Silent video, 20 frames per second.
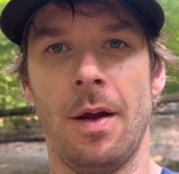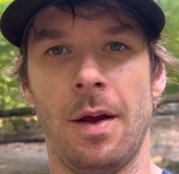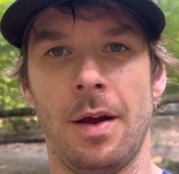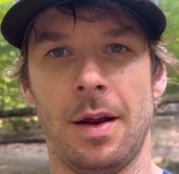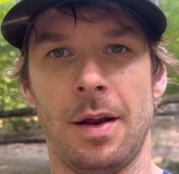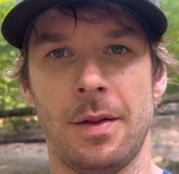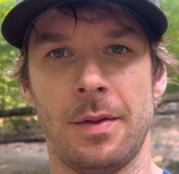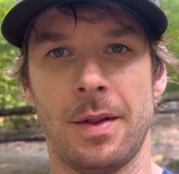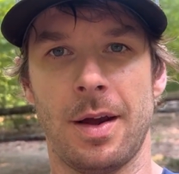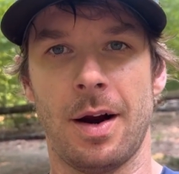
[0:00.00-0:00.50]

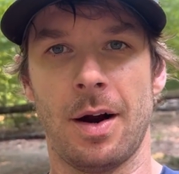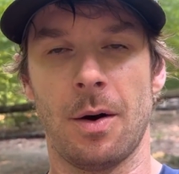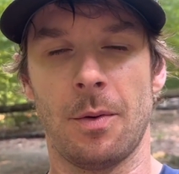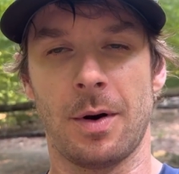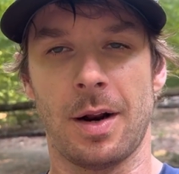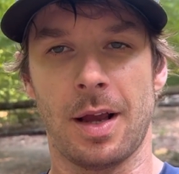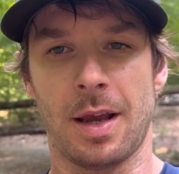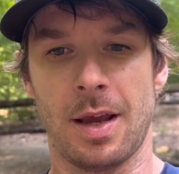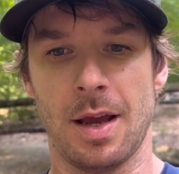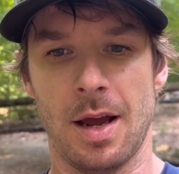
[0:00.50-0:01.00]
in there
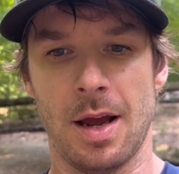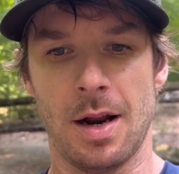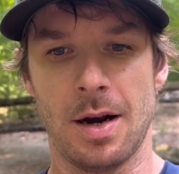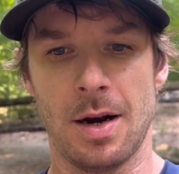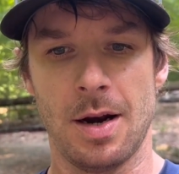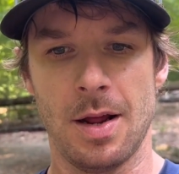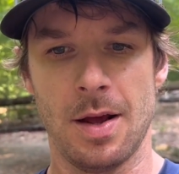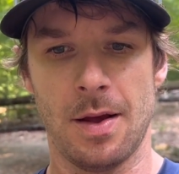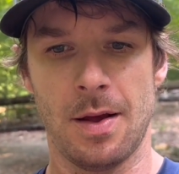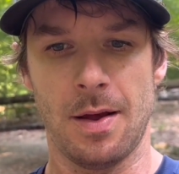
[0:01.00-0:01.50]
when I
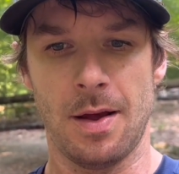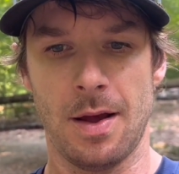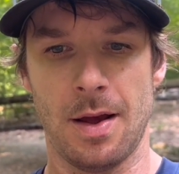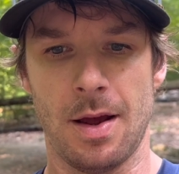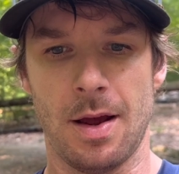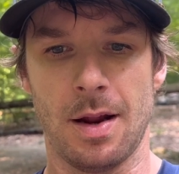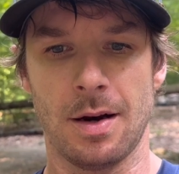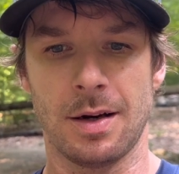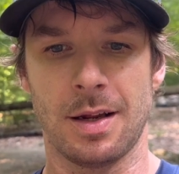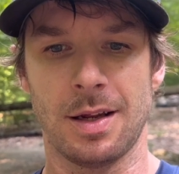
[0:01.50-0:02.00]
can
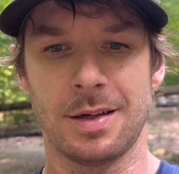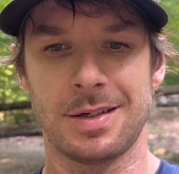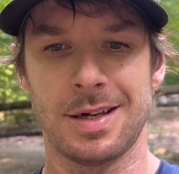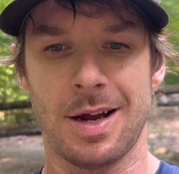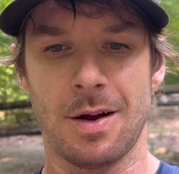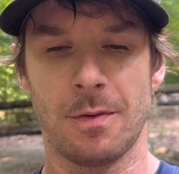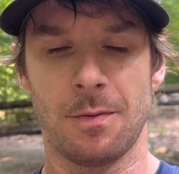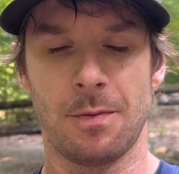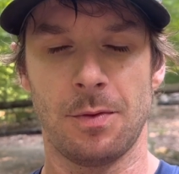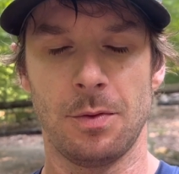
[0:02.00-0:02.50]
and get
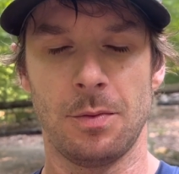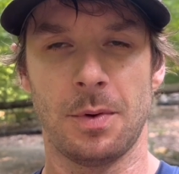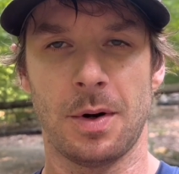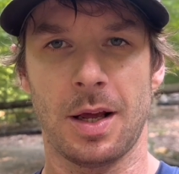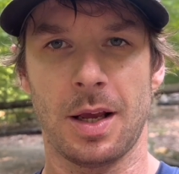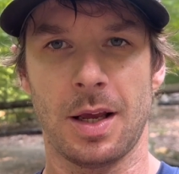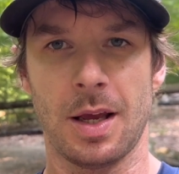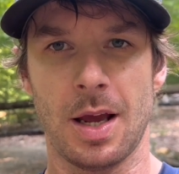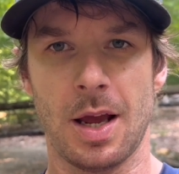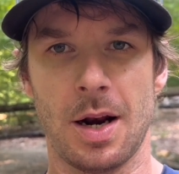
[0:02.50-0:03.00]
town food when
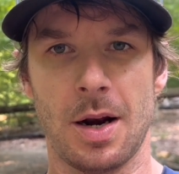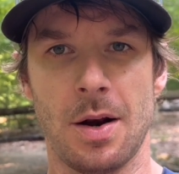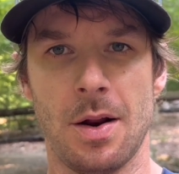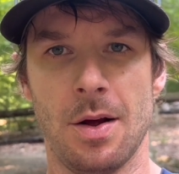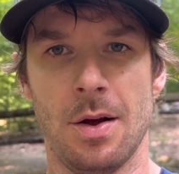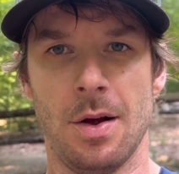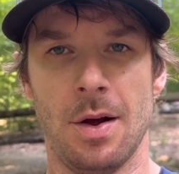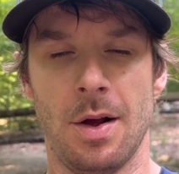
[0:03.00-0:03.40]
I can.